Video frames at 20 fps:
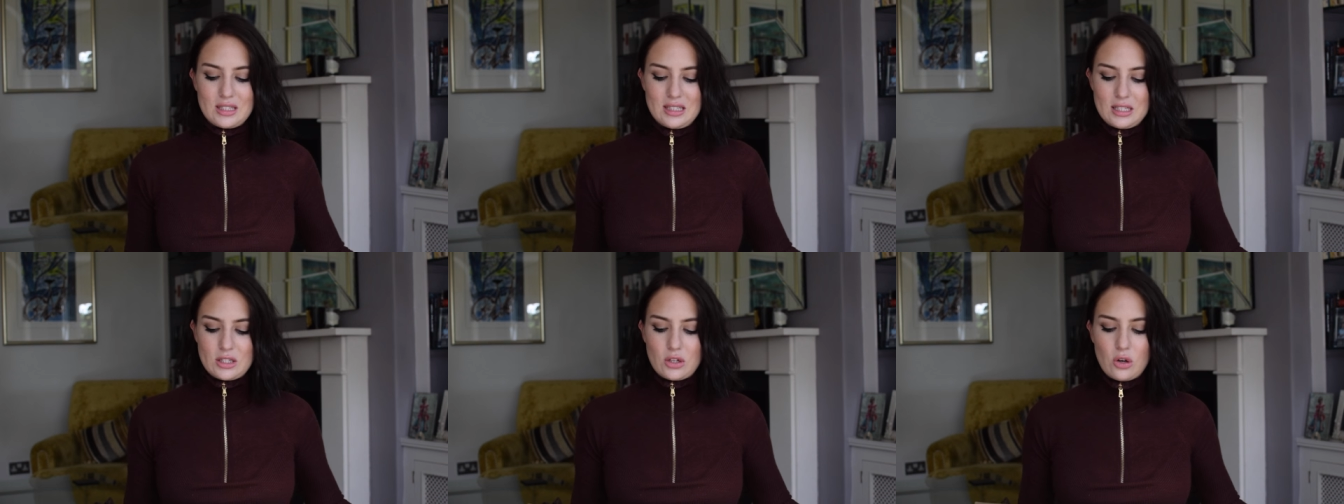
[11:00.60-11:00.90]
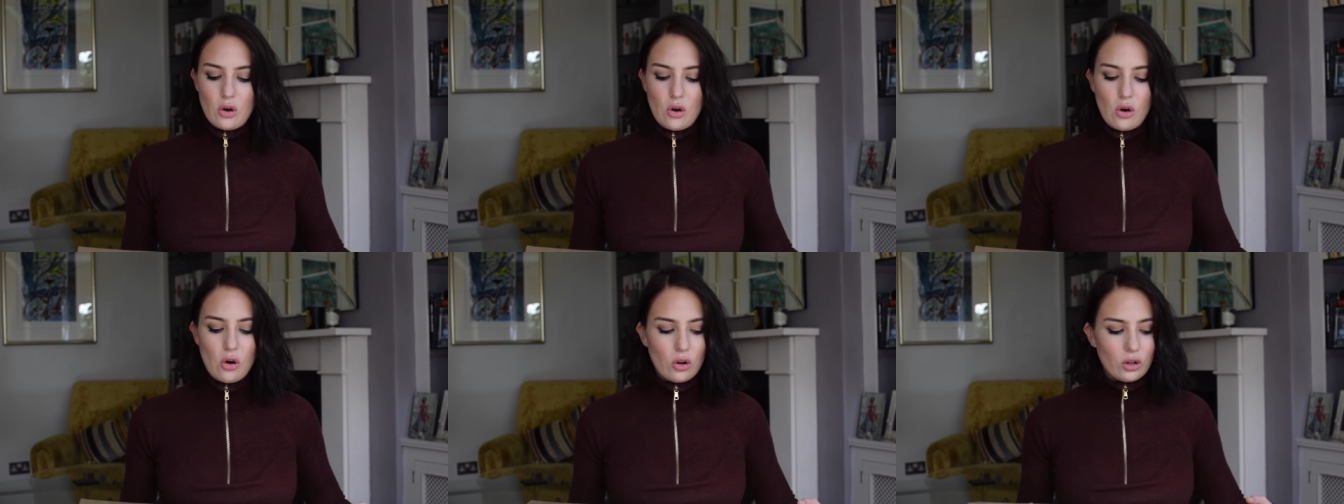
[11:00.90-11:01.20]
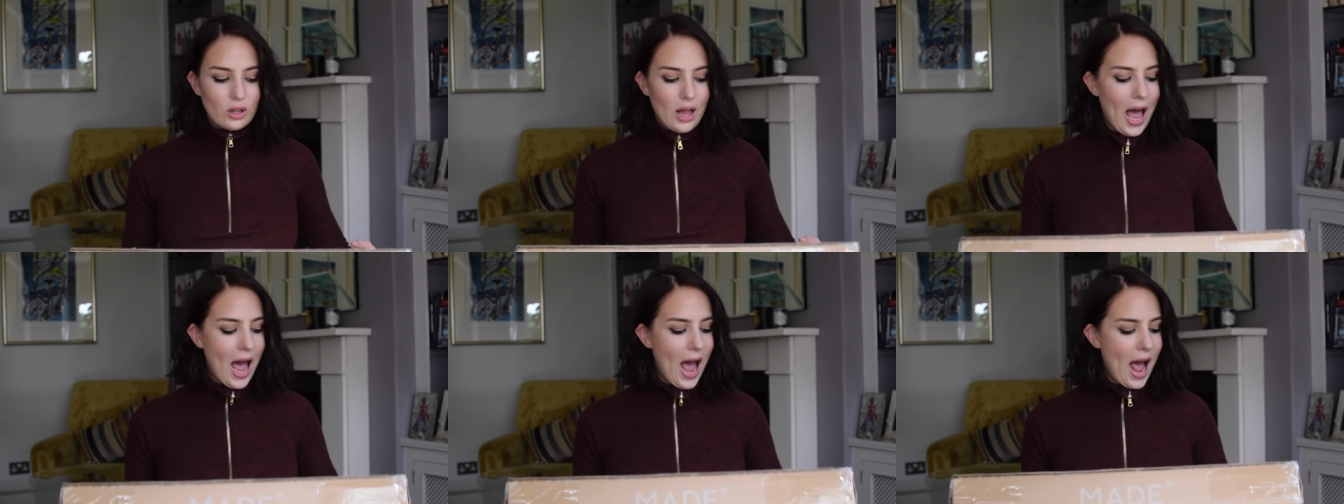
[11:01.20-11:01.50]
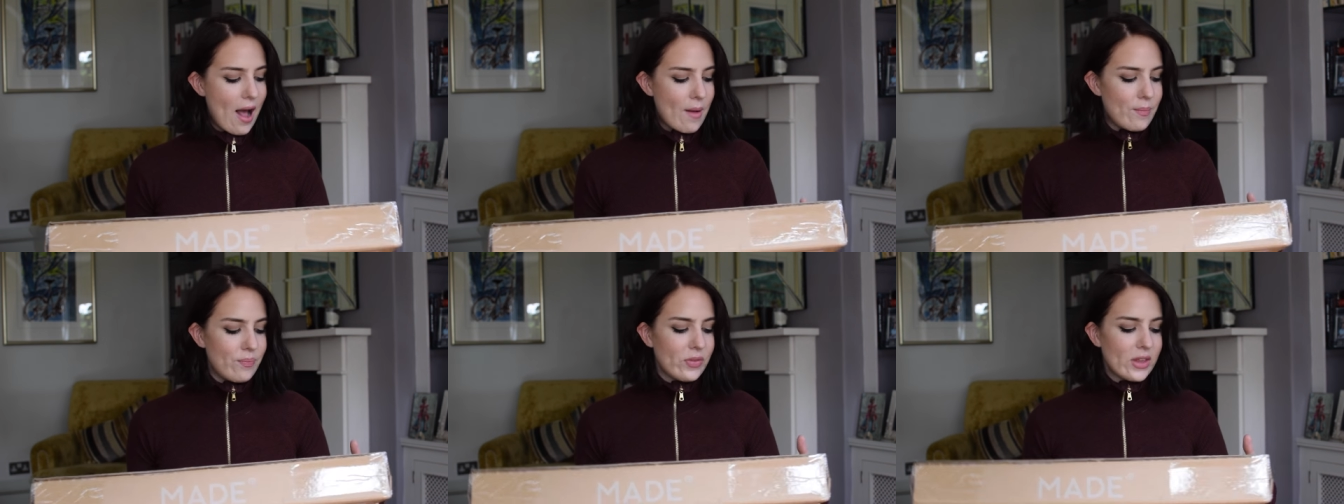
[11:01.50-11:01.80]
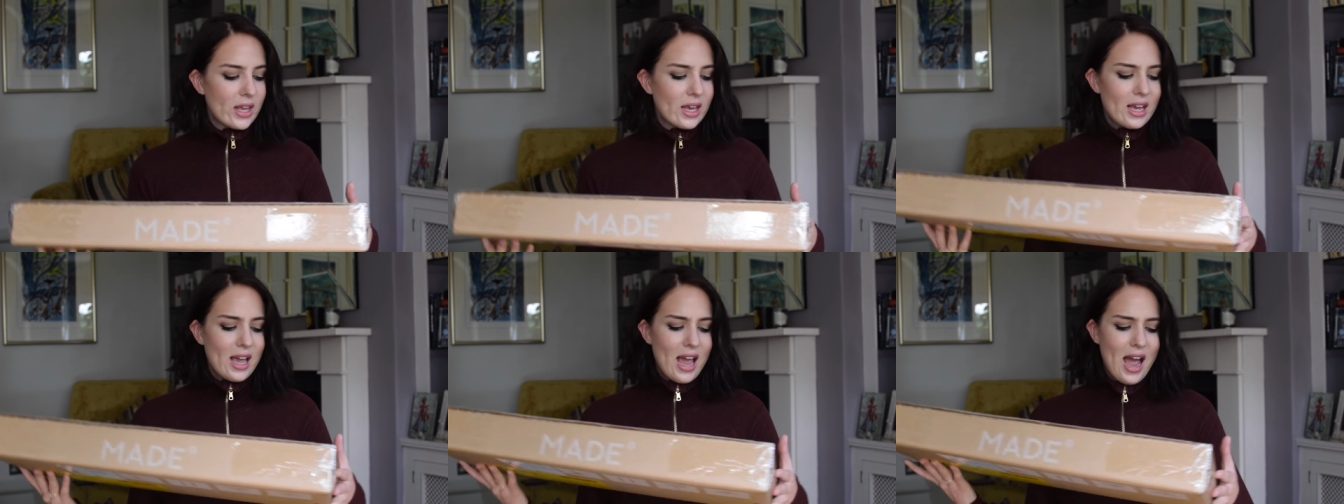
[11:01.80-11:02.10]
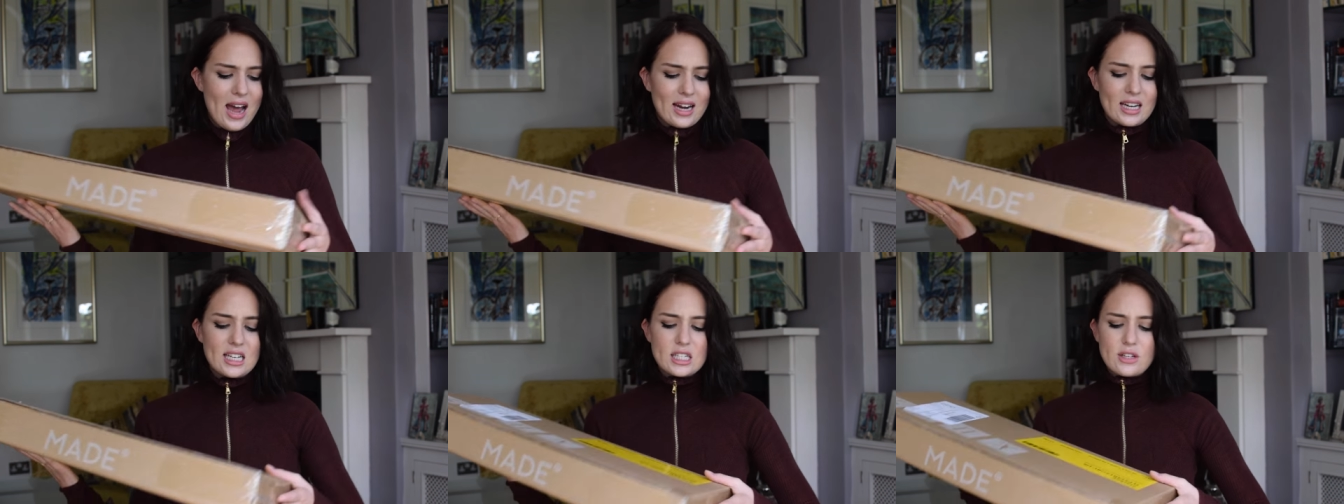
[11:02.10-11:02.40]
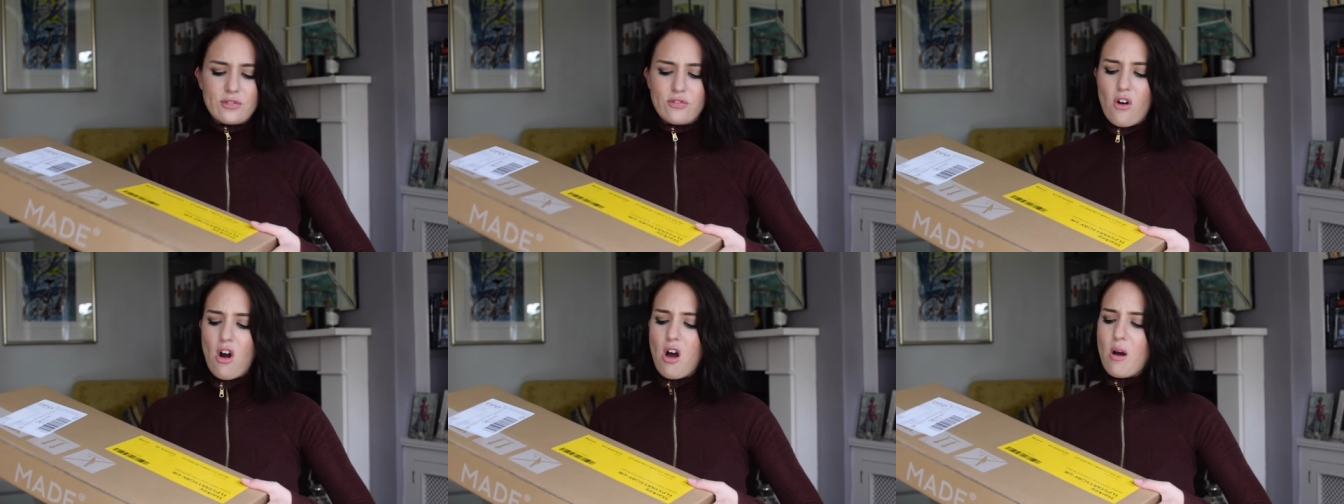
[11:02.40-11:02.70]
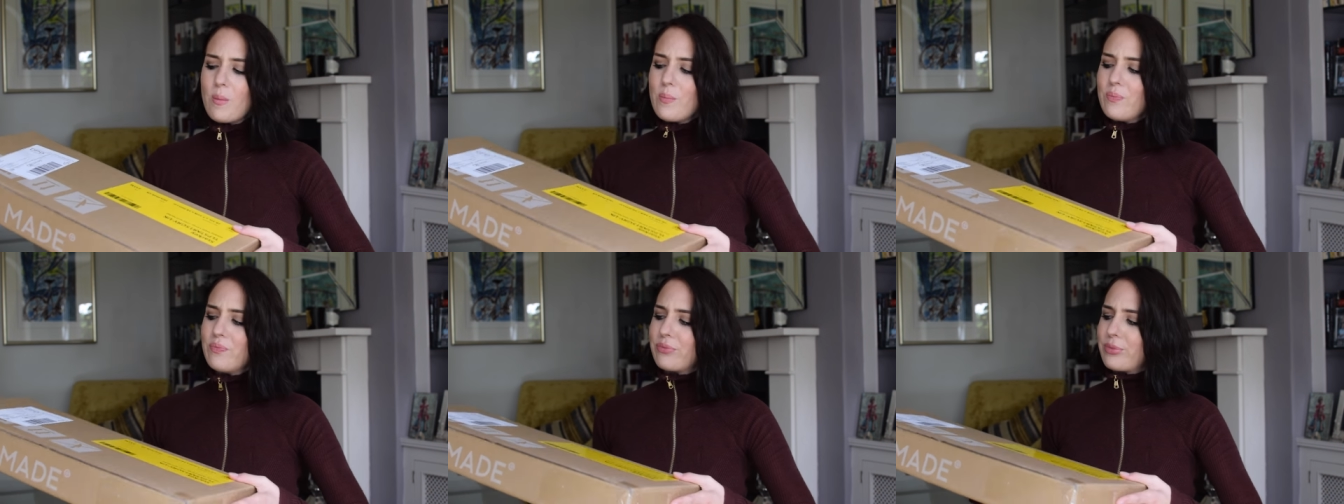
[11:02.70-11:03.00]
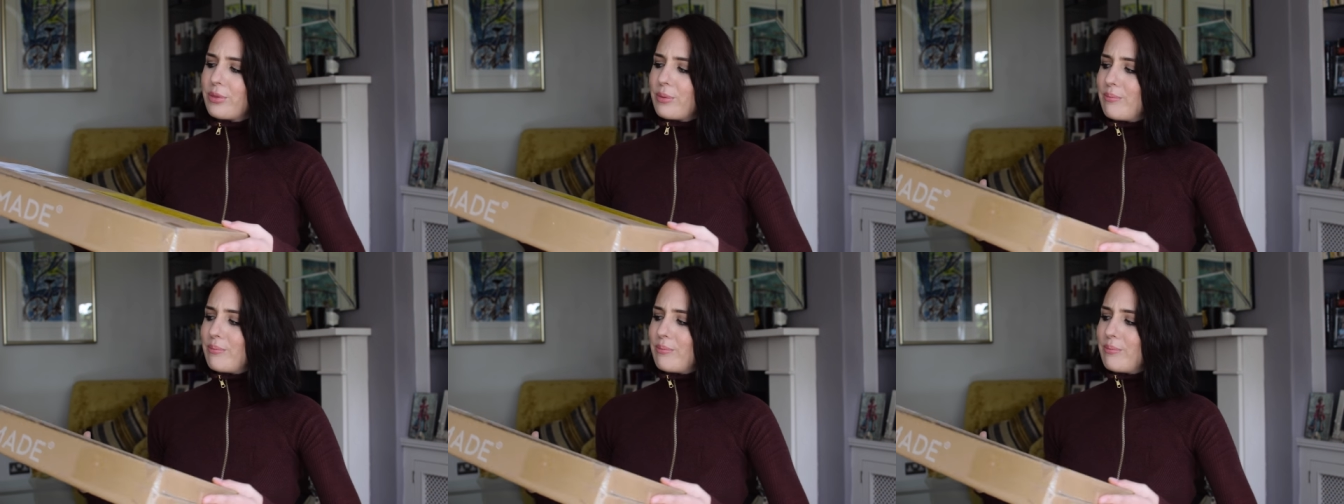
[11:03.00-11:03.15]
in this haul. Um, and it's from